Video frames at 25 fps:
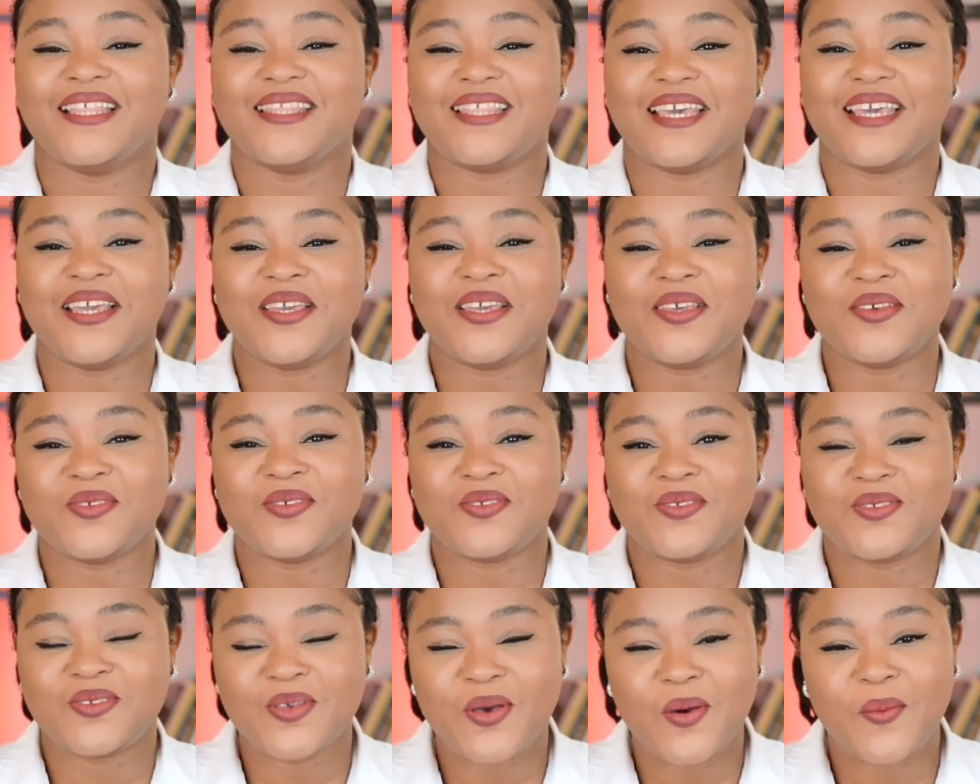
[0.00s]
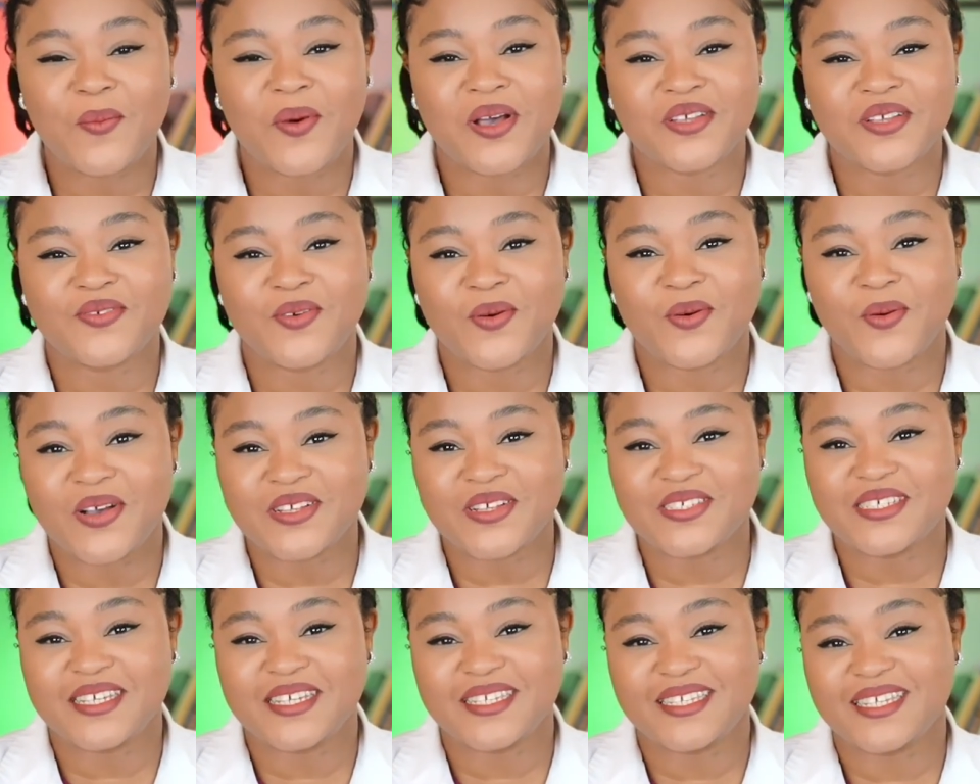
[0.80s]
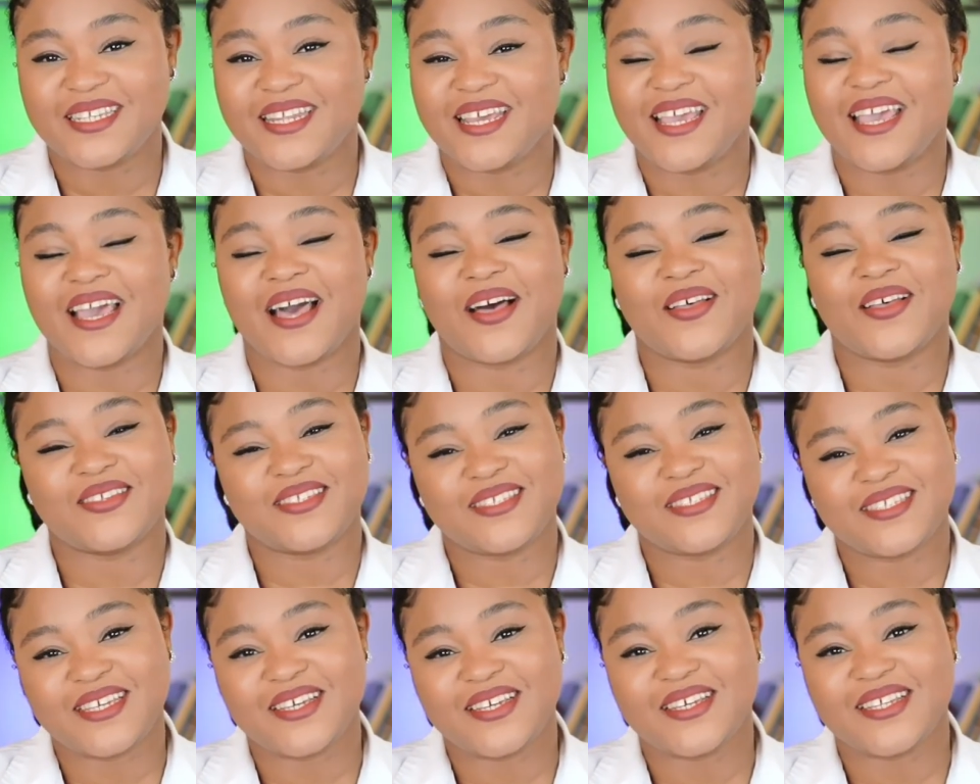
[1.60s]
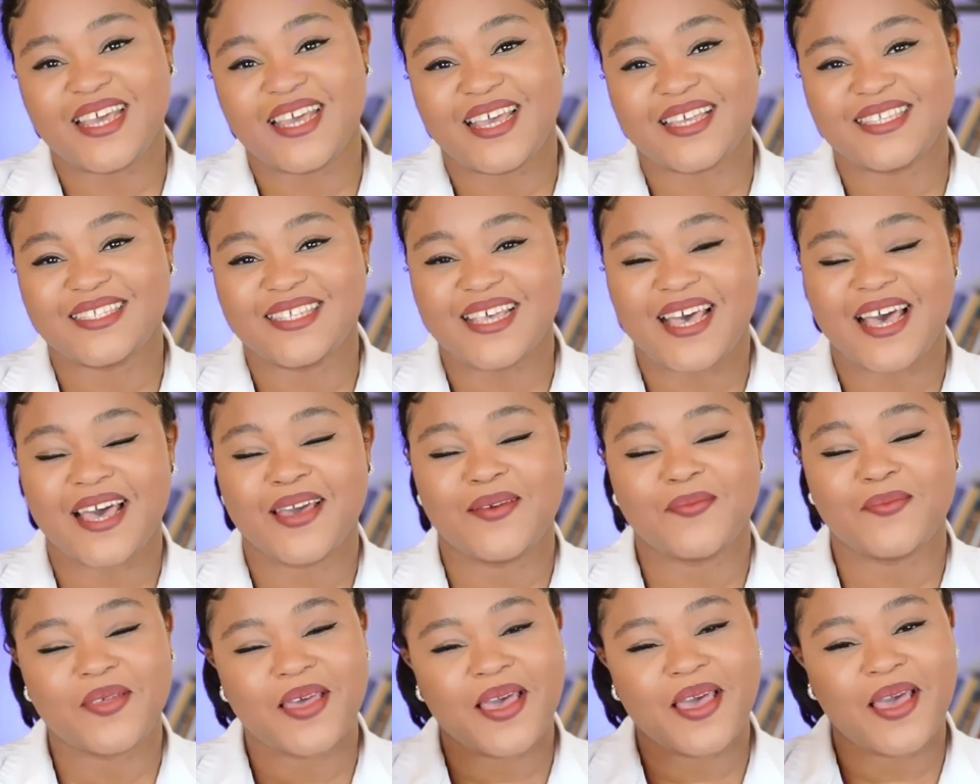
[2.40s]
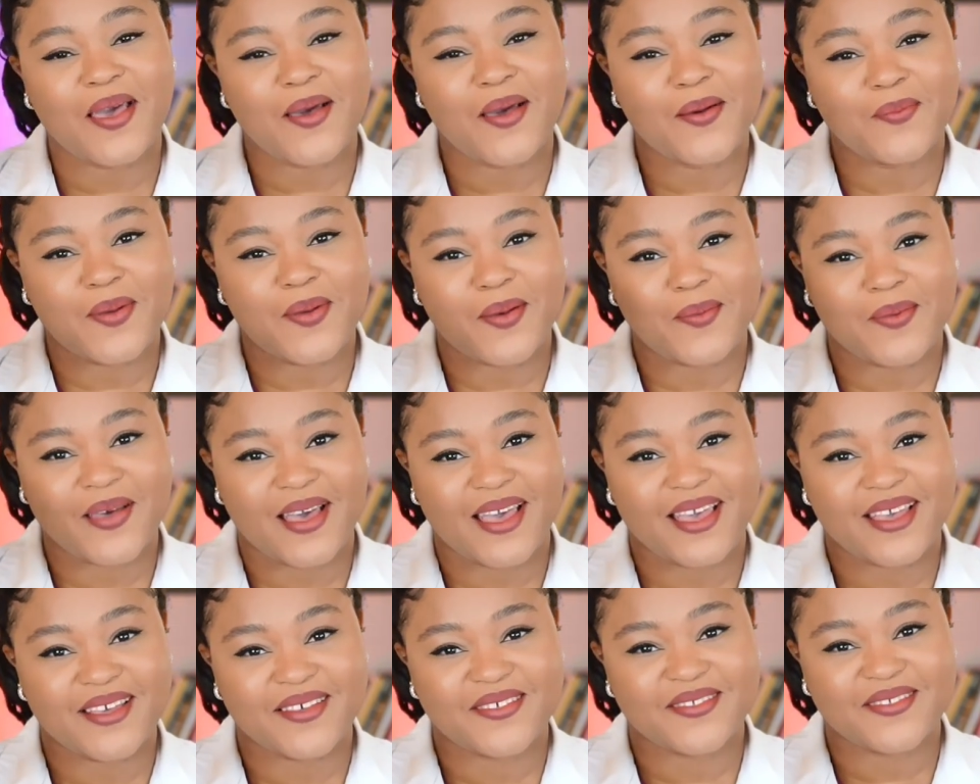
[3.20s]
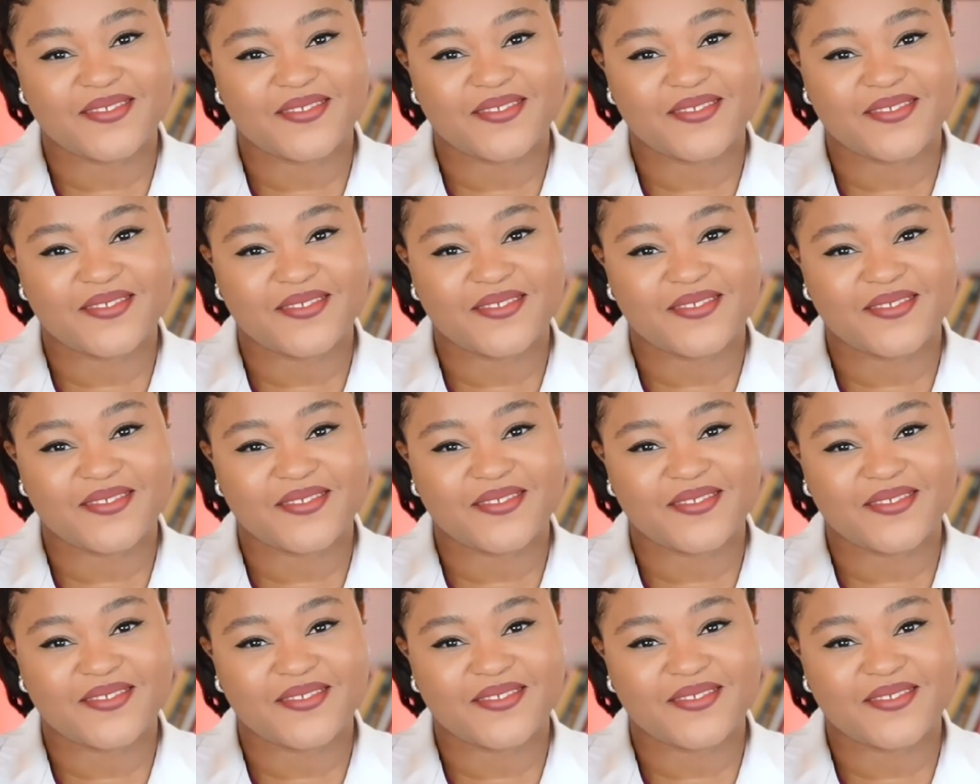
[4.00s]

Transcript: Thank you so much for watching today. I'll see you next time. Bye-bye.